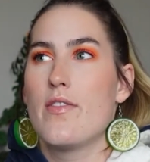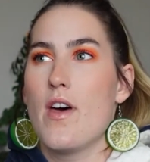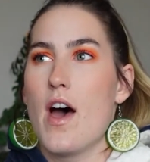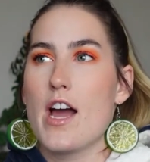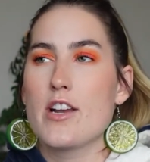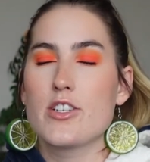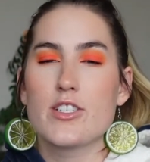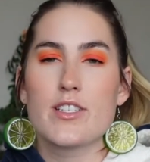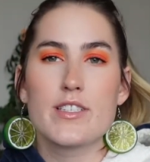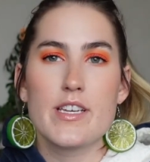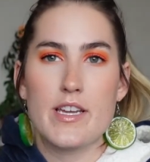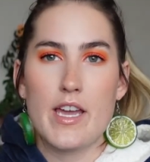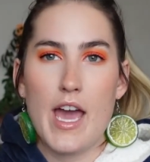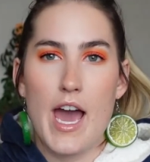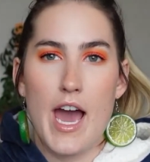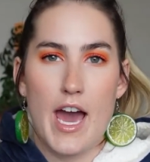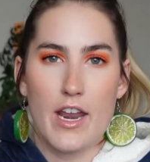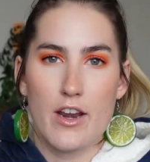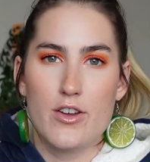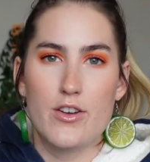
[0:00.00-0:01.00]
I just like
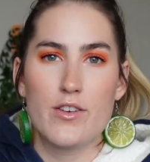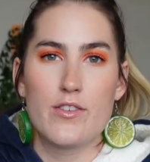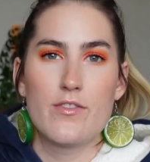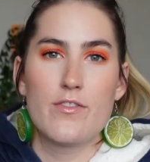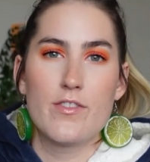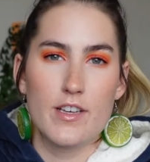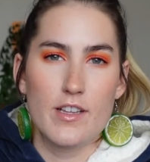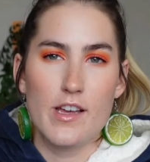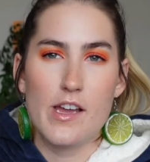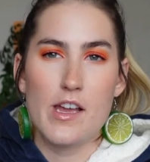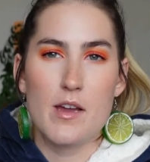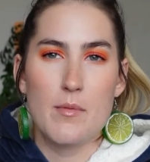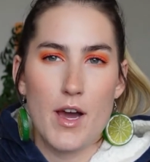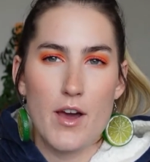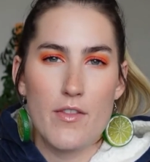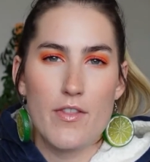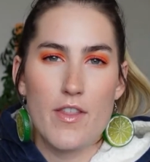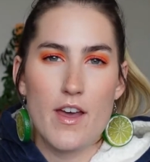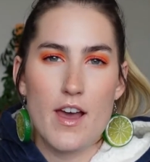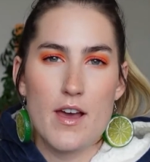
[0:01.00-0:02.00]
had a good feeling
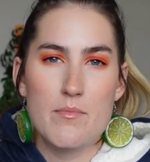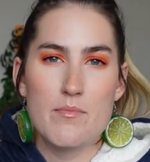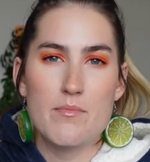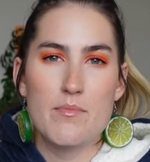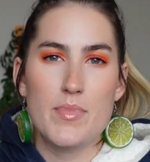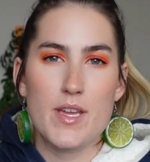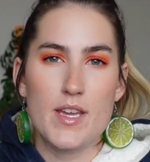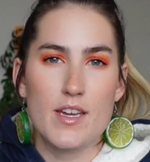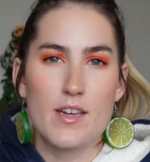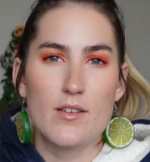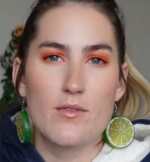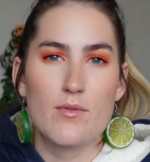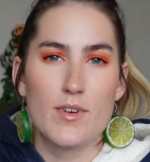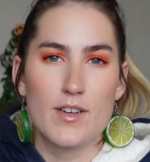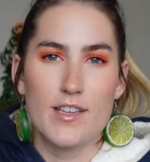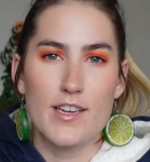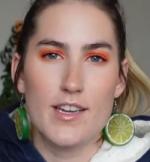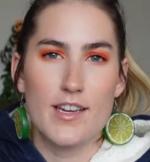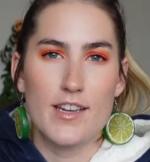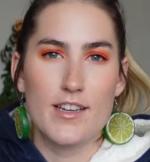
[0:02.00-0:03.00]
about them being
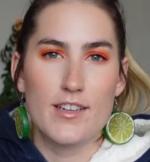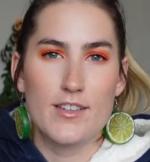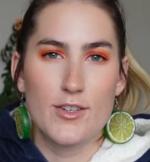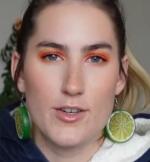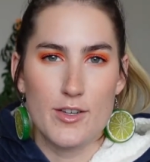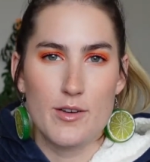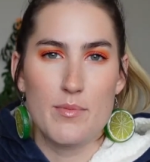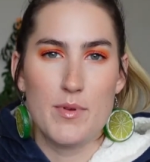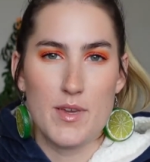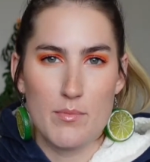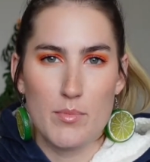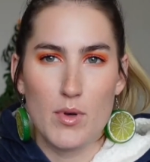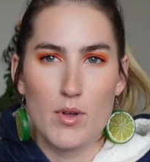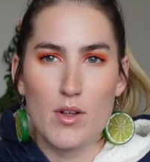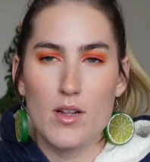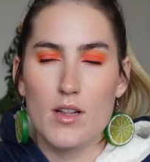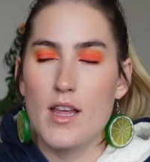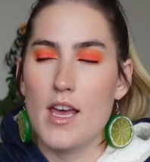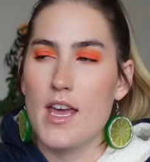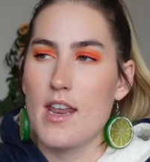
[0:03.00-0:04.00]
really good
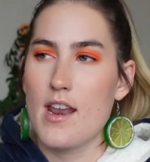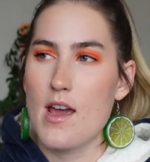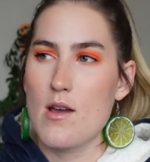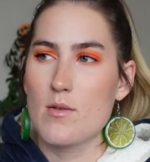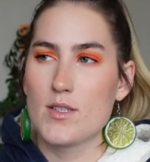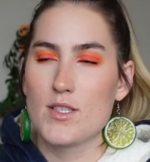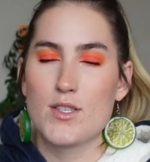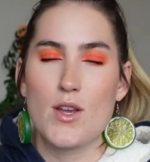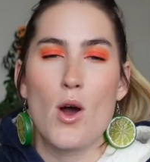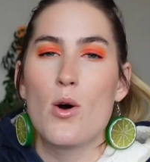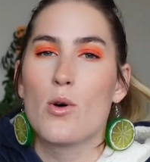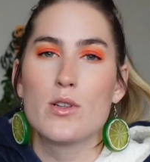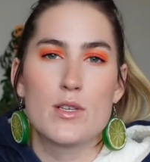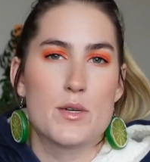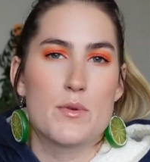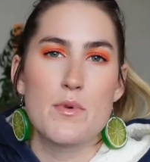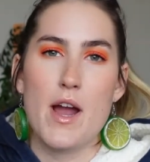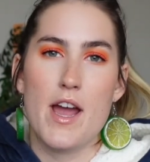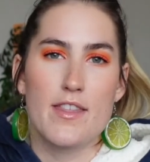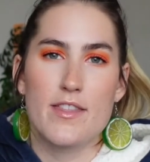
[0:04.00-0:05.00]
people, and I was
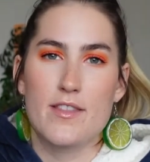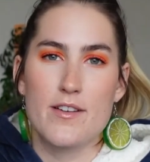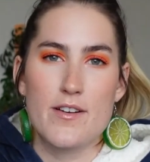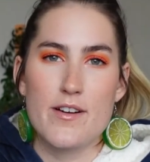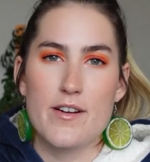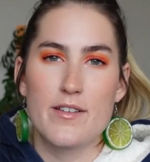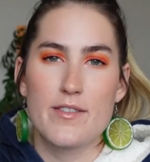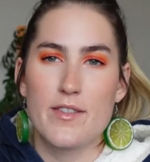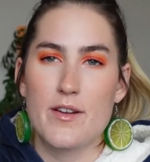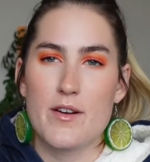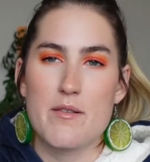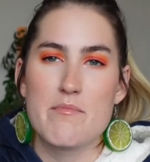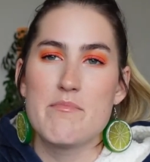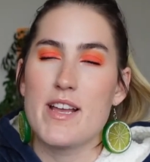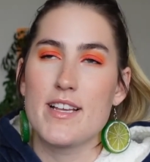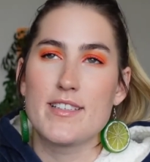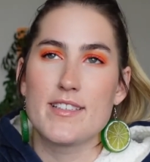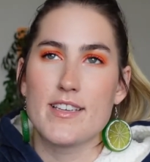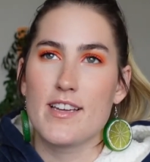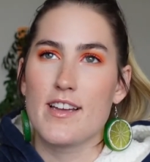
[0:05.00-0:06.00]
totally right. They're, they're
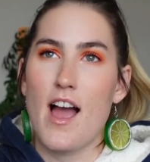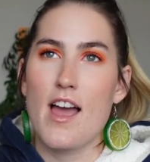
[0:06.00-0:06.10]
amazing.